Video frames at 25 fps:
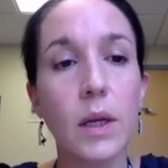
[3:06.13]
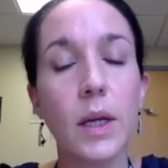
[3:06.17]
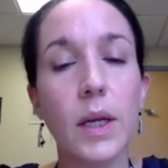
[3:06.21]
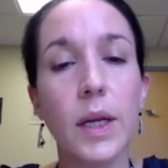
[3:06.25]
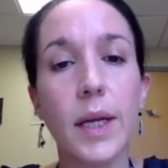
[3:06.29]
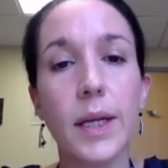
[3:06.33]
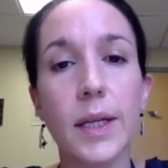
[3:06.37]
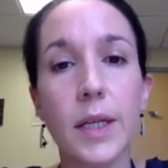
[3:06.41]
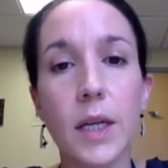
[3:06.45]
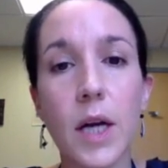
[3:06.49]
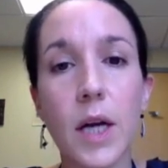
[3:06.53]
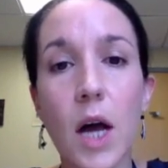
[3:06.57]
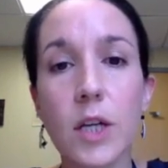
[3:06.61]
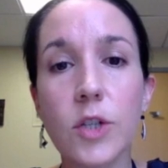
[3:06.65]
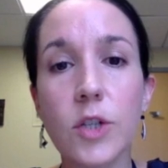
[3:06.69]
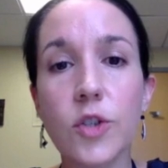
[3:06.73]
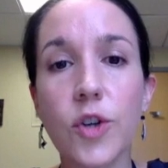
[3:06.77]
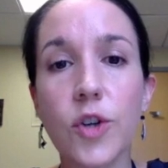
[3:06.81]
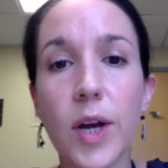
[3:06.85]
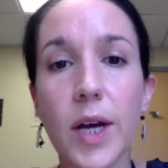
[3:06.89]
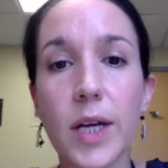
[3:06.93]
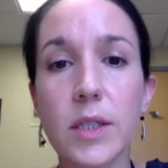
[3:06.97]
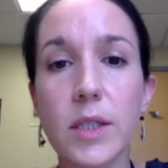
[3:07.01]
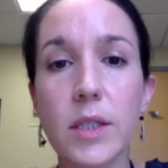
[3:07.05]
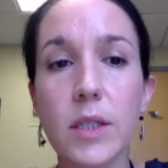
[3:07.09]
In
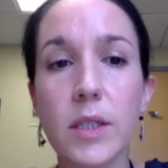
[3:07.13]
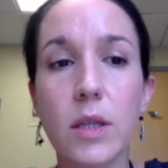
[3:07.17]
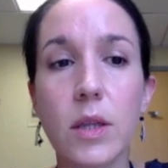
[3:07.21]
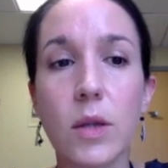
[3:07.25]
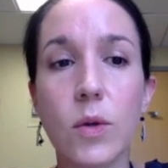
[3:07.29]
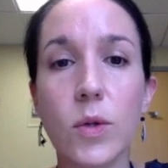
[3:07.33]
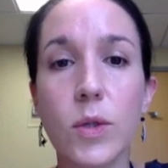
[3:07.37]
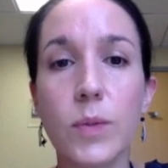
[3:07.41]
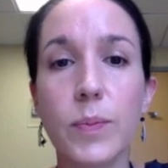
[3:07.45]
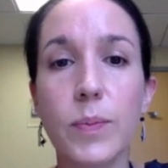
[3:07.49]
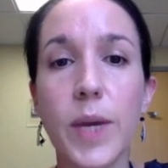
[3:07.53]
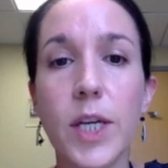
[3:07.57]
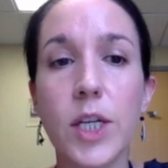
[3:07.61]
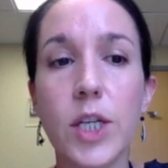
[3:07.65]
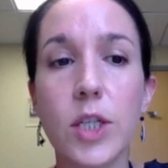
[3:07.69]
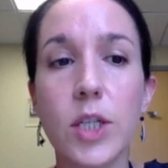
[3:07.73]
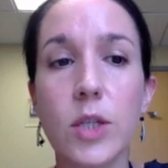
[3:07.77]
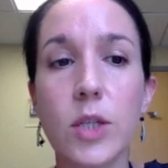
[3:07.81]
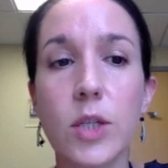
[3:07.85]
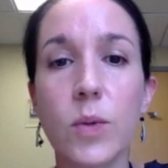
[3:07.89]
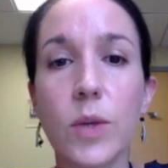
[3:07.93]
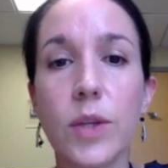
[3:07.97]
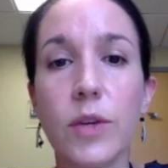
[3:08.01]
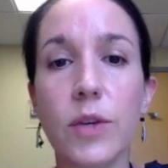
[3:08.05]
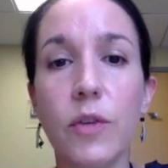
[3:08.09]
contrast, those
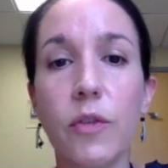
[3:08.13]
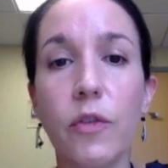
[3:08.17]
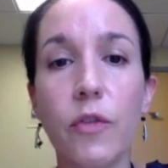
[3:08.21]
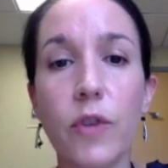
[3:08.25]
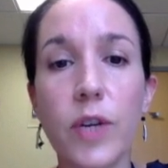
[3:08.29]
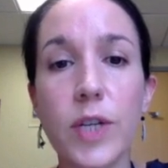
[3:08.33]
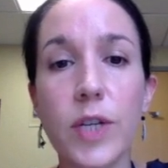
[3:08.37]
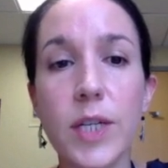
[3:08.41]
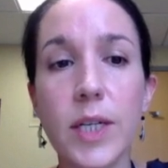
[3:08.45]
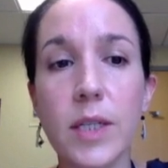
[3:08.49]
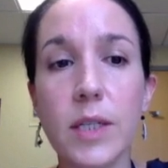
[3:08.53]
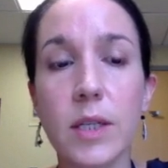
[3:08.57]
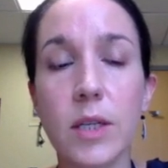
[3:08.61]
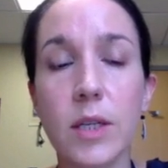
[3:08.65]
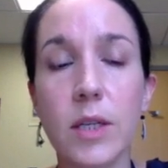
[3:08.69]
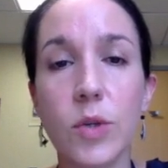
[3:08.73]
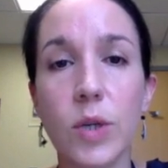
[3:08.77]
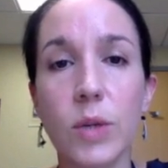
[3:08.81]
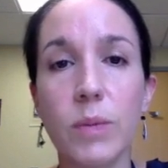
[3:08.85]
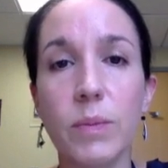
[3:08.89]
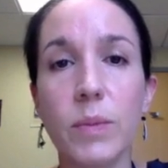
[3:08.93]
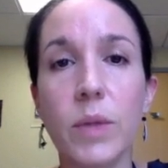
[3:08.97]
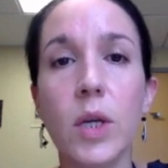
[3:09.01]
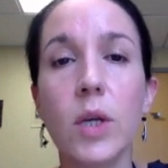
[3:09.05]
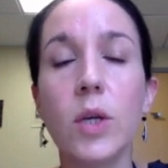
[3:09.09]
patients with nephritic
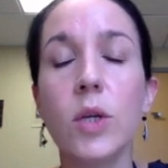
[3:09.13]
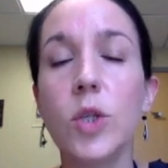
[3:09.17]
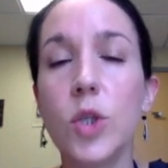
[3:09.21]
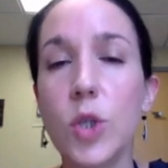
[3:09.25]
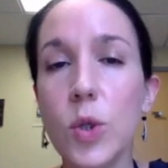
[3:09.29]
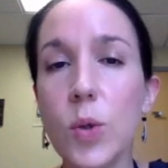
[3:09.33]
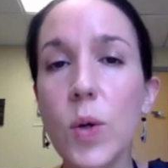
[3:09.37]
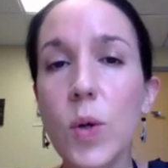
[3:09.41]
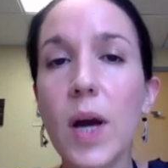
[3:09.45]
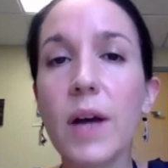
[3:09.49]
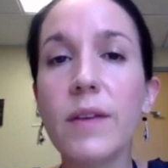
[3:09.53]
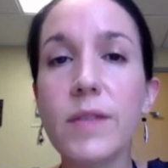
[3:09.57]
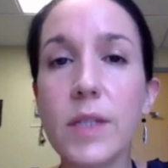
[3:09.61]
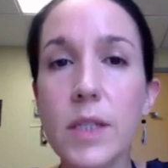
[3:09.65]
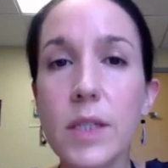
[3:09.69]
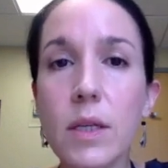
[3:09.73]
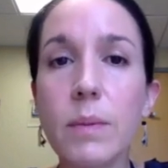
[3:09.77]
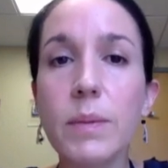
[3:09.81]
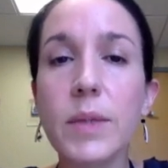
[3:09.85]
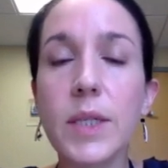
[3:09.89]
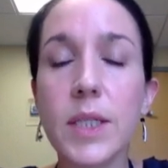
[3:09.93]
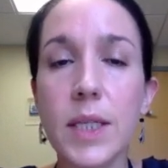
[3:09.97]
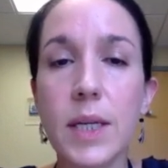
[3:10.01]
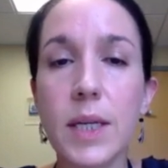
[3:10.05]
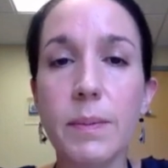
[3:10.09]
syndrome do have
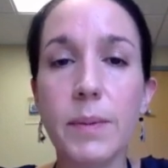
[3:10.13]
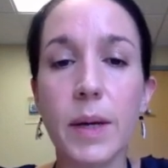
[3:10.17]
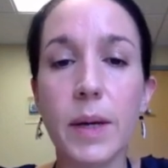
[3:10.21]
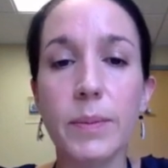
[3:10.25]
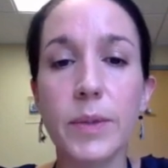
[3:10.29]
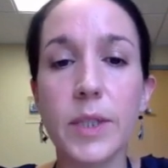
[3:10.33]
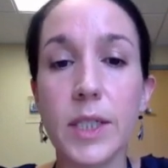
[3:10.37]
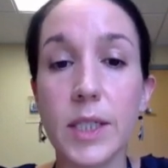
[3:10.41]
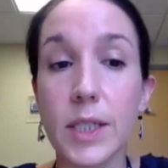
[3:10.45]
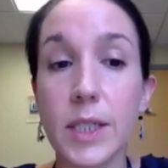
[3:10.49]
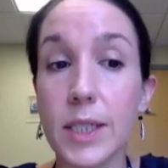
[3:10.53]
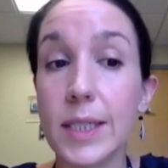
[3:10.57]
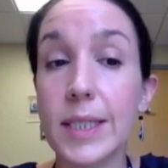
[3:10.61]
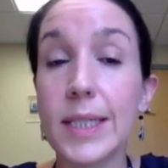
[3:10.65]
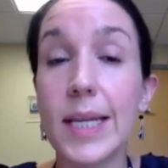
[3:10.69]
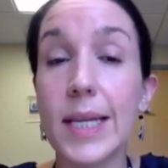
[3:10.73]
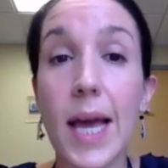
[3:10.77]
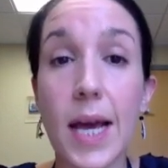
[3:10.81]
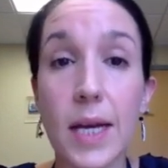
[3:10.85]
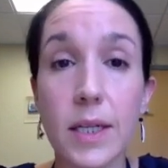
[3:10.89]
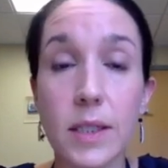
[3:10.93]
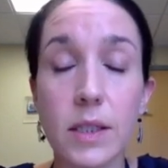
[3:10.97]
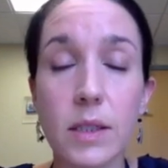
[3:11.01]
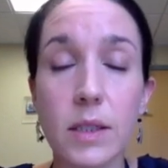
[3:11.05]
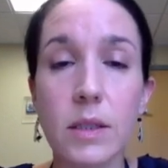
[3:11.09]
some edema, but it is
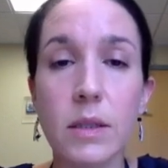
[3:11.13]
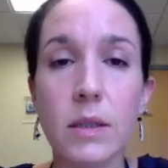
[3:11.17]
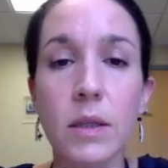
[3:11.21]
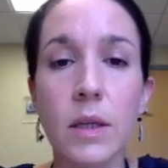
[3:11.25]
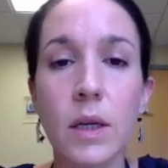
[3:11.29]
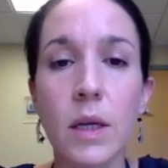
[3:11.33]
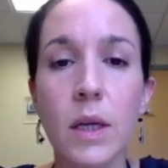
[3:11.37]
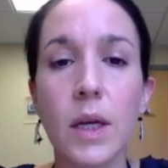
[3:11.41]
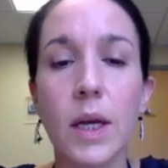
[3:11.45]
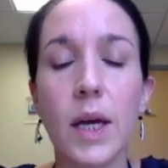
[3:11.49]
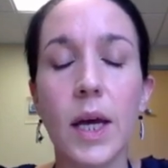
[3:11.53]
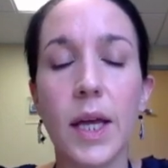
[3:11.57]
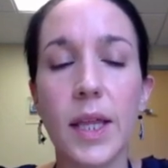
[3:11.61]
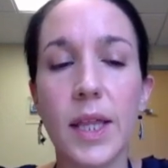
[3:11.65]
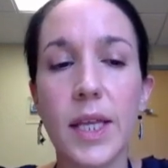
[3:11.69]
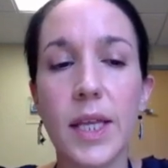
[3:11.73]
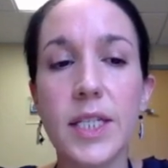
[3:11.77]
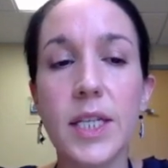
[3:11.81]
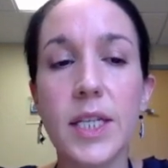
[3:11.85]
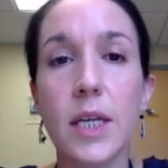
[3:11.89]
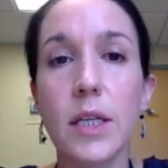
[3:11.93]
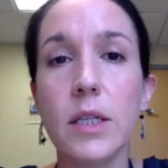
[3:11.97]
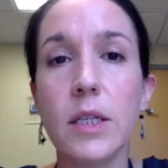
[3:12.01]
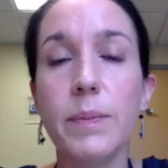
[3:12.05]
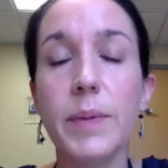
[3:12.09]
less. And they
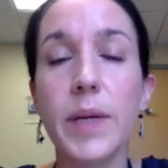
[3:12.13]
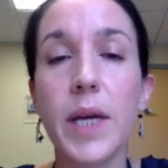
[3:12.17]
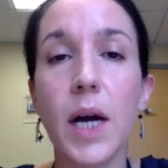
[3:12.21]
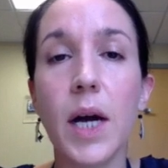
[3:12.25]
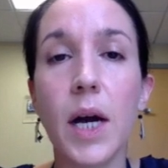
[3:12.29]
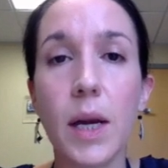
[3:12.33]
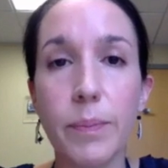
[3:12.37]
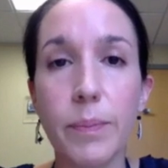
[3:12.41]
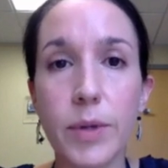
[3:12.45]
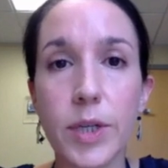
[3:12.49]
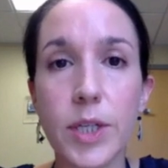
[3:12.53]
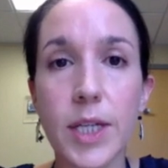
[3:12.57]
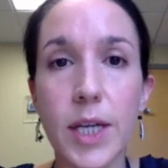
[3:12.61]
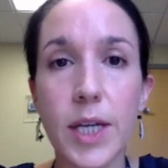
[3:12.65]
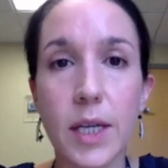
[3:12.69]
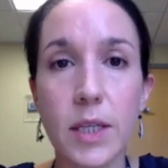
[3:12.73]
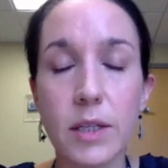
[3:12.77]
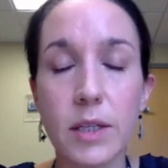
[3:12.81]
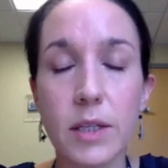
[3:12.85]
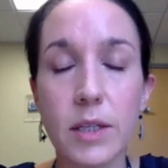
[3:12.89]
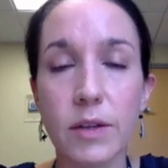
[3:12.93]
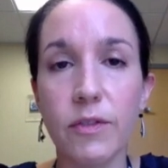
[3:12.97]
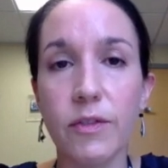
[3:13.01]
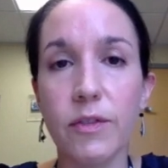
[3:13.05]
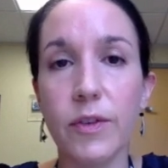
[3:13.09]
tend to be
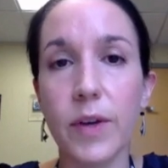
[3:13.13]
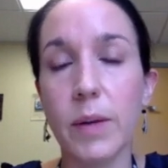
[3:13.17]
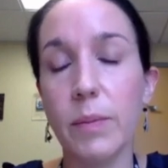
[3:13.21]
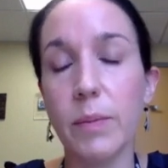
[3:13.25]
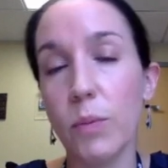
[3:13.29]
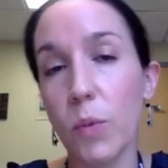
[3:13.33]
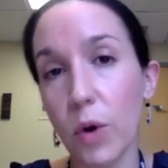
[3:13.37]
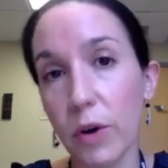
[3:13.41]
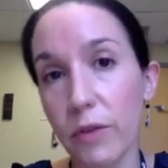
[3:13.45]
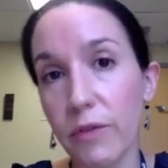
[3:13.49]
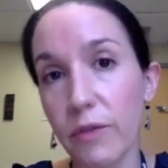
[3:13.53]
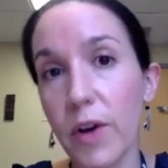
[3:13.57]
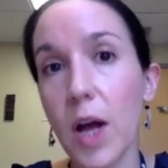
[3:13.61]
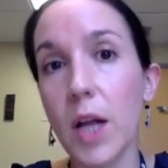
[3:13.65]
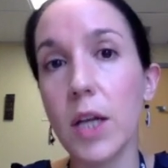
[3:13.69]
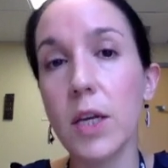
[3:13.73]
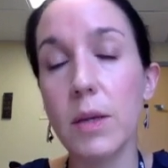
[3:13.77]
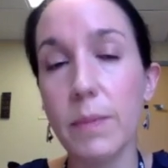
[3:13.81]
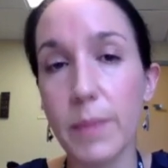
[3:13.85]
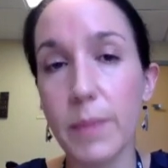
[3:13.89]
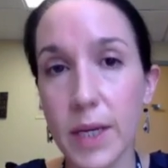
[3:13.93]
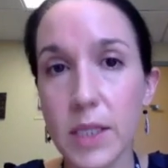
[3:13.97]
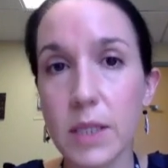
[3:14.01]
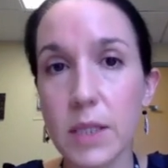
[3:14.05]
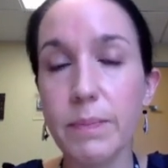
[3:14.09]
hypertensive and more
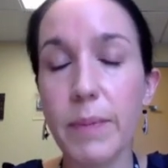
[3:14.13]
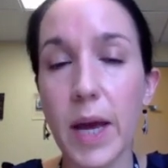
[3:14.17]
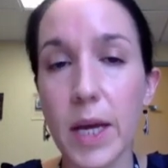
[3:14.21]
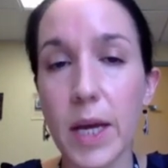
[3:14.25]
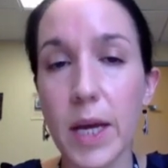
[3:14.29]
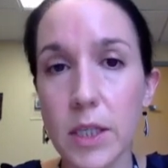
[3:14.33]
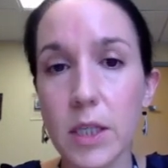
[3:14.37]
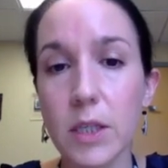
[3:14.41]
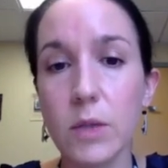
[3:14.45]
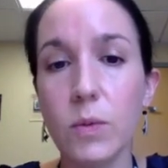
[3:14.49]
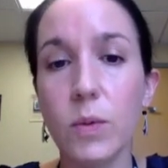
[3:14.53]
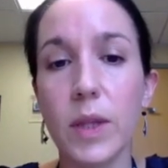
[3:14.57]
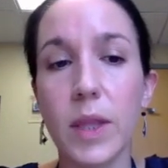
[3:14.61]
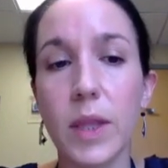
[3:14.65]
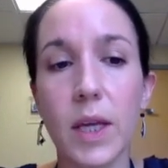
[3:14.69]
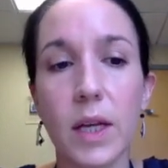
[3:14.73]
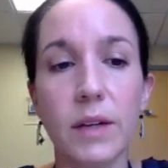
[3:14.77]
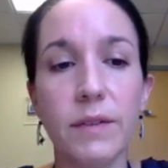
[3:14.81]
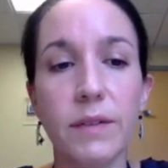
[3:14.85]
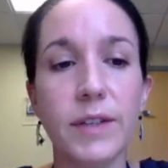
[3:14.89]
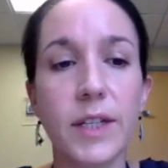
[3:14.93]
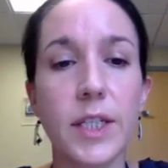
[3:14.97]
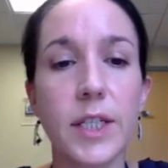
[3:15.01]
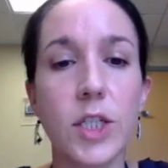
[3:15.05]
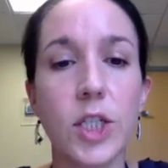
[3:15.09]
volume expanded with
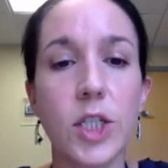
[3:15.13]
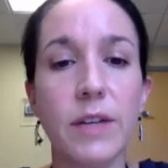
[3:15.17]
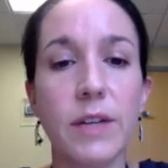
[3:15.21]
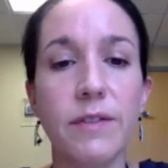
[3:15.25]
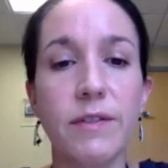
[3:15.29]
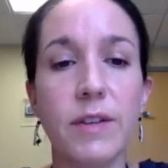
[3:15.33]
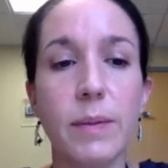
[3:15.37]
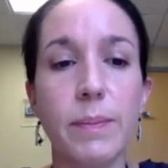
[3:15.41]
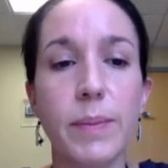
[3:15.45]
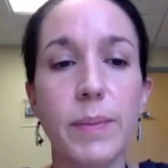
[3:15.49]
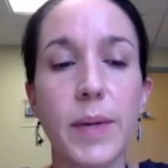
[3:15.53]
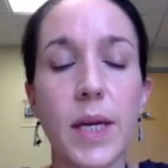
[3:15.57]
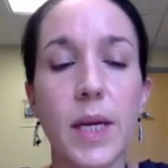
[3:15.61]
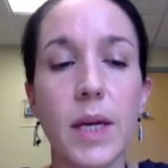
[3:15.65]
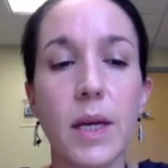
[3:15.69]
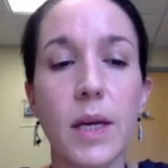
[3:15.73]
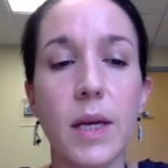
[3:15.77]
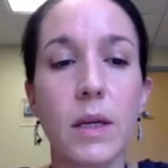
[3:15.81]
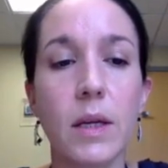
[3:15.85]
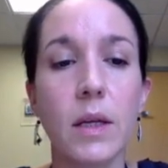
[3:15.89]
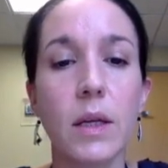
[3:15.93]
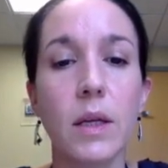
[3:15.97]
elevated JVP.